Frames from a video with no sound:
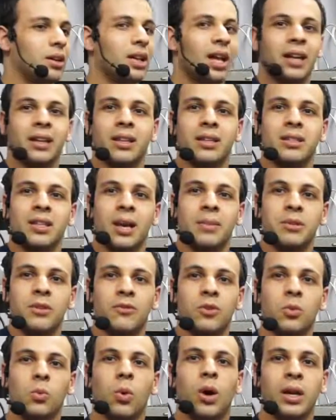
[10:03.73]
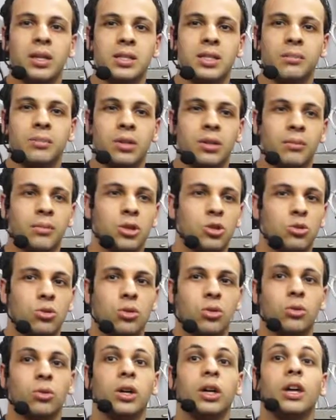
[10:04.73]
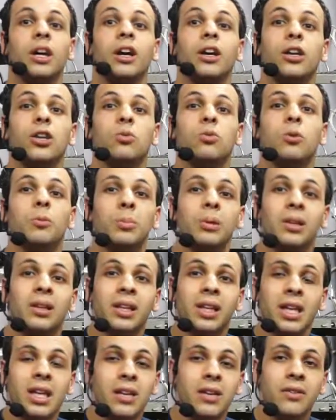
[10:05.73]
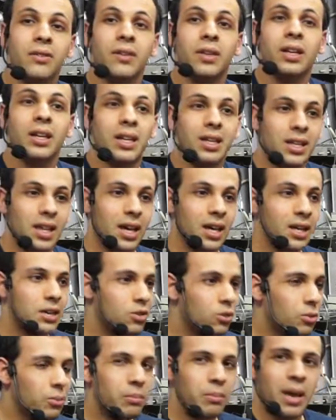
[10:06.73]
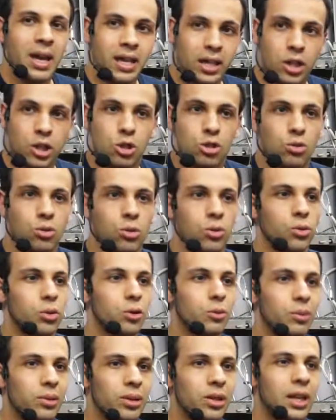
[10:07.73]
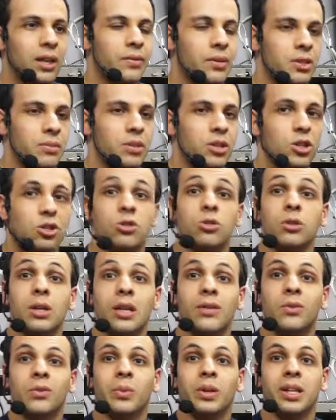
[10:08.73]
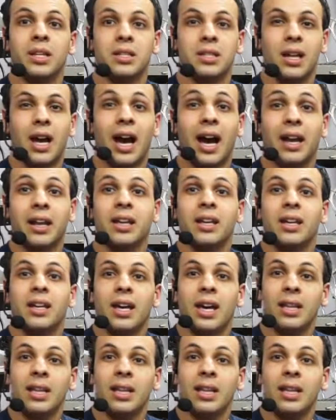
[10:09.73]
You know, a lot of the times if you want something to be true, you will believe that you'll make it true. You'll believe it to be true even when it's not.